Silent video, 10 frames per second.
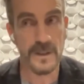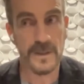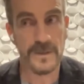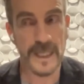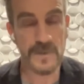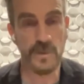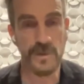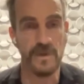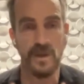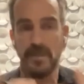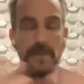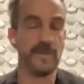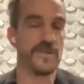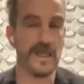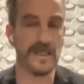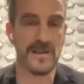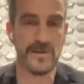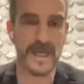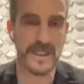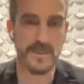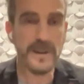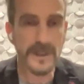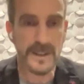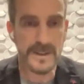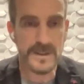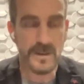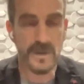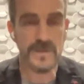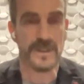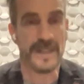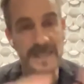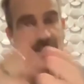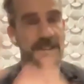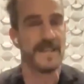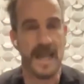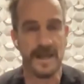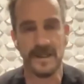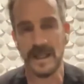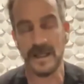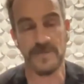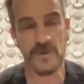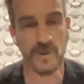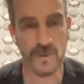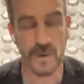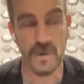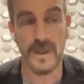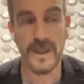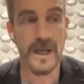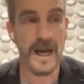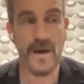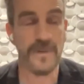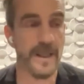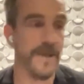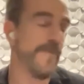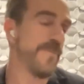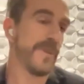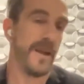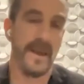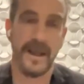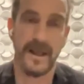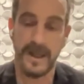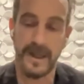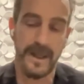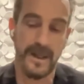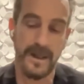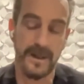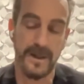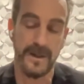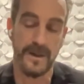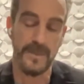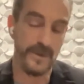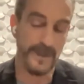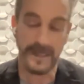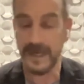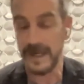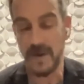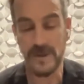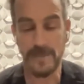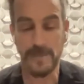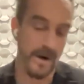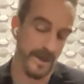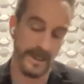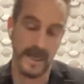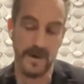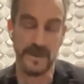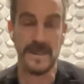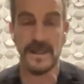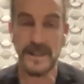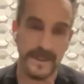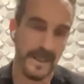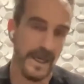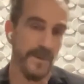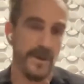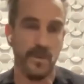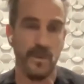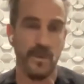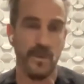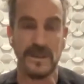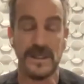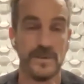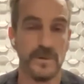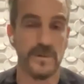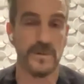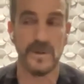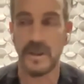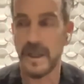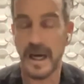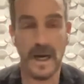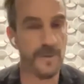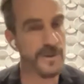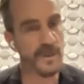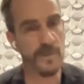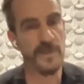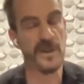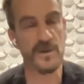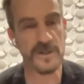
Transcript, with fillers: that's where you're going to be projecting your next buildings, no, to that society. That if you don't know how they Uh, communicate, how they party, how they eat, how they what they do, how are you going to be a good